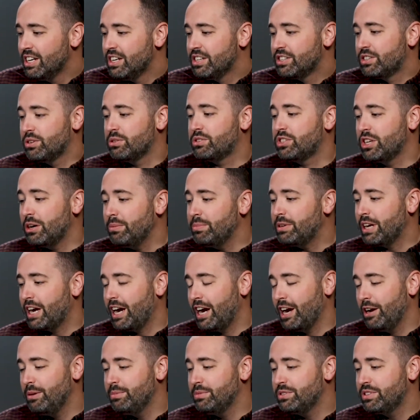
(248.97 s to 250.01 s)
So
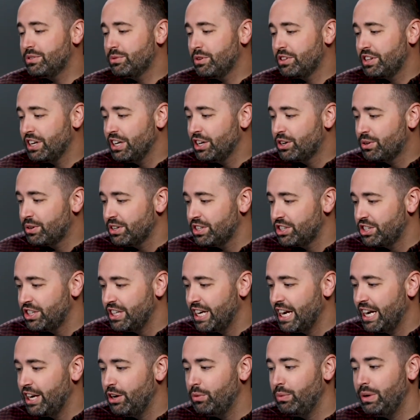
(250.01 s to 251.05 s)
sometimes within Christianity,